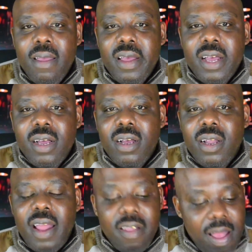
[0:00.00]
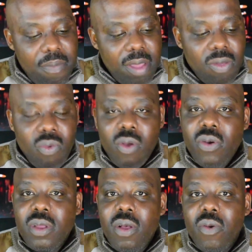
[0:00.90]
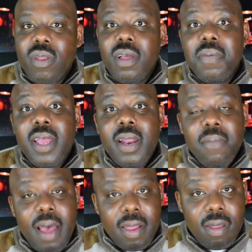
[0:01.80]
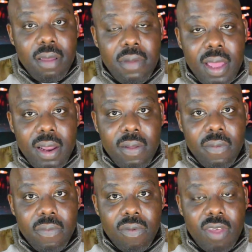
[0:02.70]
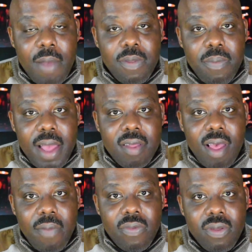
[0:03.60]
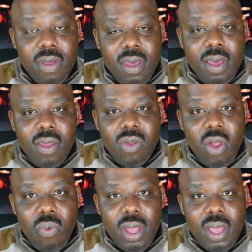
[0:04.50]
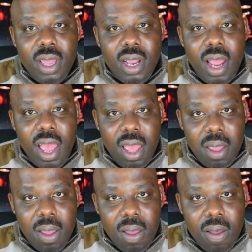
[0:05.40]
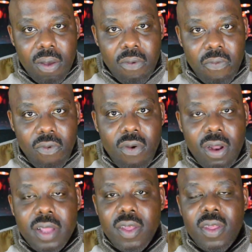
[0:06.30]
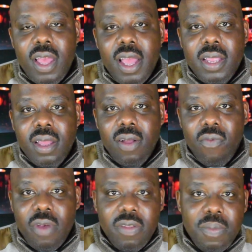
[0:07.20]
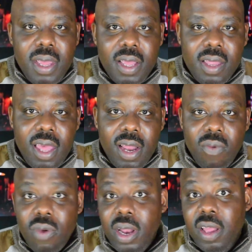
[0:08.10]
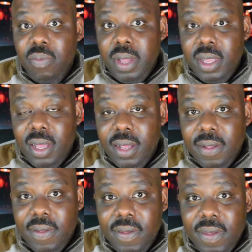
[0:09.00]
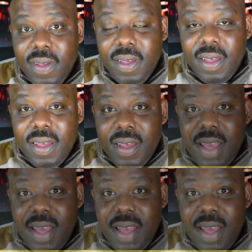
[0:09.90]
As I mentioned, we're going to go subheading by subheading, chapter by chapter, so that we can get a full understanding of what's being said and what has been done. As